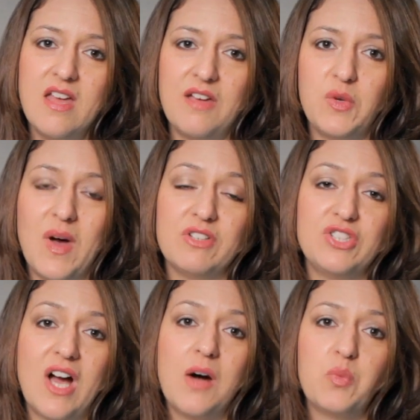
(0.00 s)
If you have a
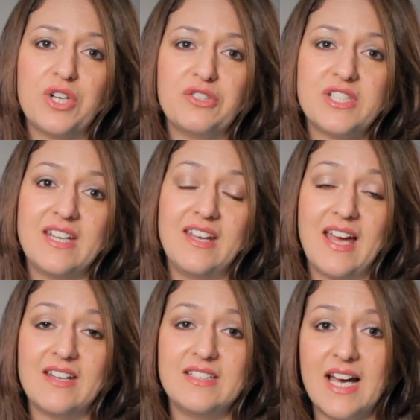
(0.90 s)
job where you're
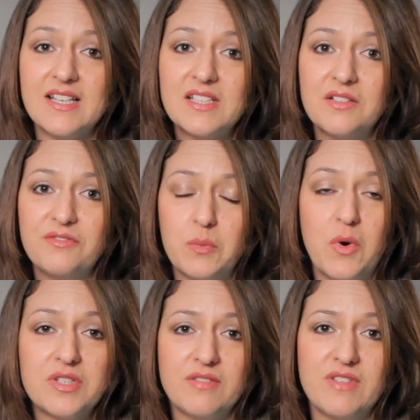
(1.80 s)
sitting at a desk for
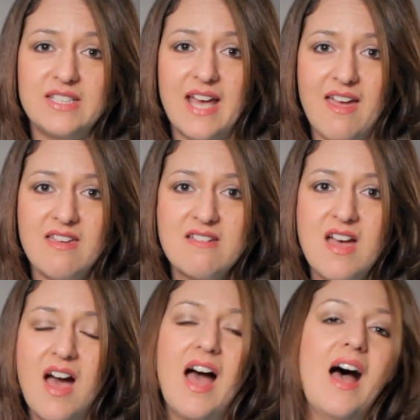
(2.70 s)
most of the day
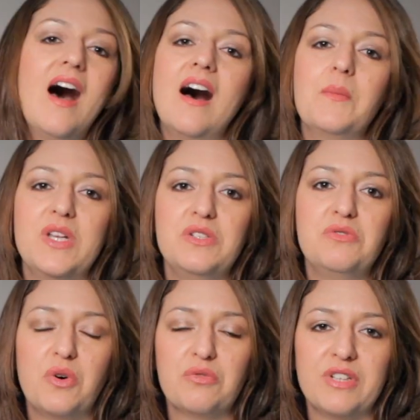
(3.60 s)
and you
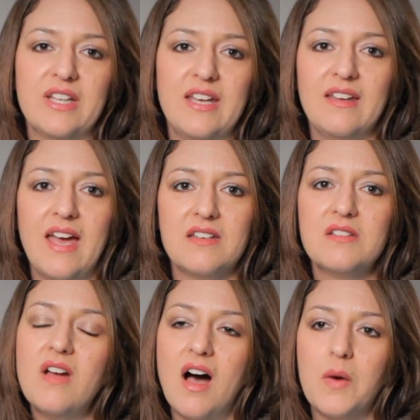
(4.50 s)
don't really
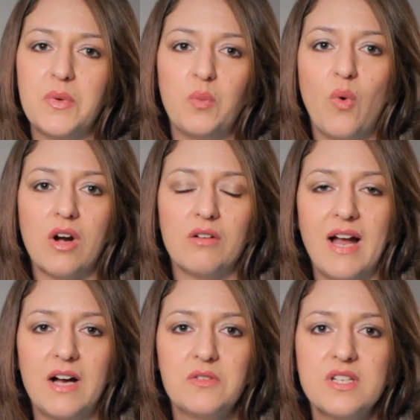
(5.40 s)
get up and walk
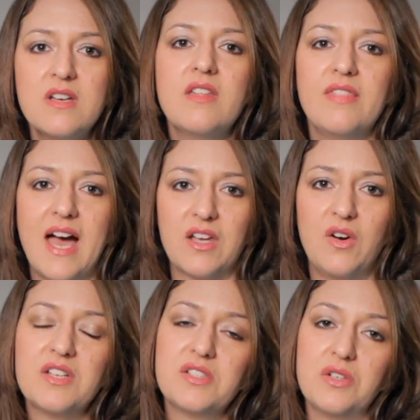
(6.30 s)
around, that
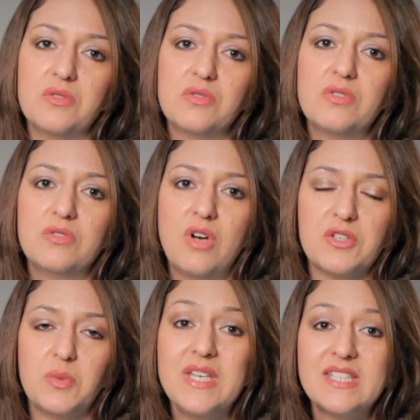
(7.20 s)
can also
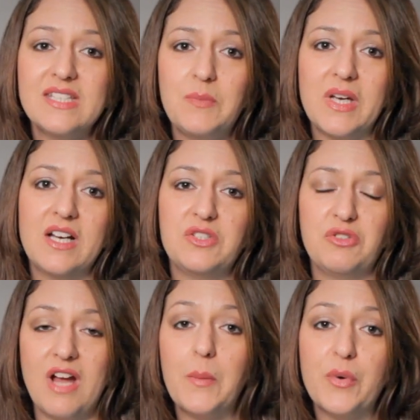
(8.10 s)
cause obesity because
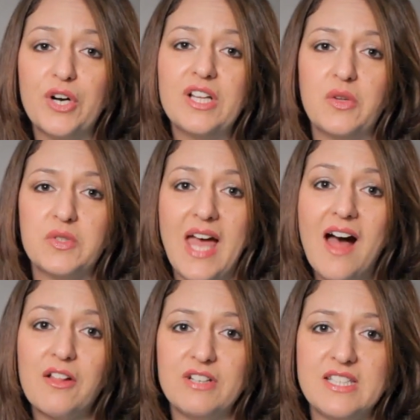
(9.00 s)
you're not burning those
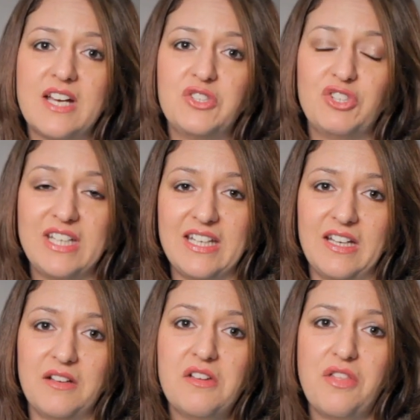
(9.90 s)
calories that you're
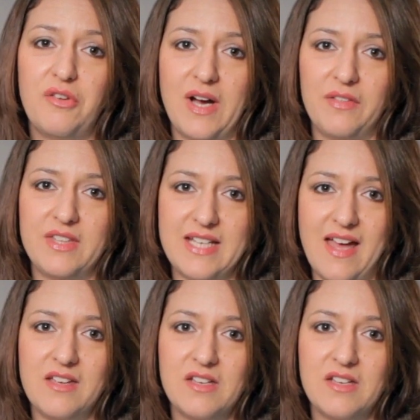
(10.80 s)
eating throughout the day.